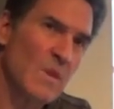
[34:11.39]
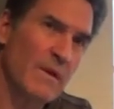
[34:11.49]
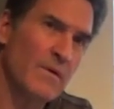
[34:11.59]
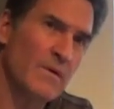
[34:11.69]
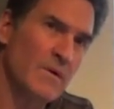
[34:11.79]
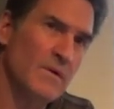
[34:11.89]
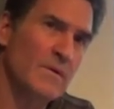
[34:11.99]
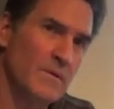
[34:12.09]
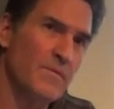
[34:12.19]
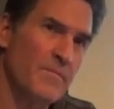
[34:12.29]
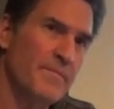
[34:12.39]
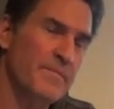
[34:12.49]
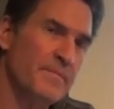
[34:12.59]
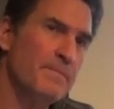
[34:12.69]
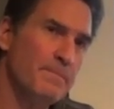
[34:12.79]
show to your
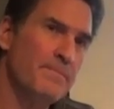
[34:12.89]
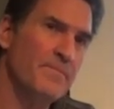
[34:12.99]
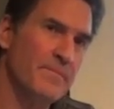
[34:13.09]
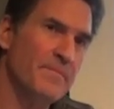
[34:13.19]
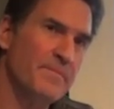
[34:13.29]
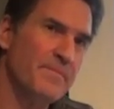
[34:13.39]
drawing?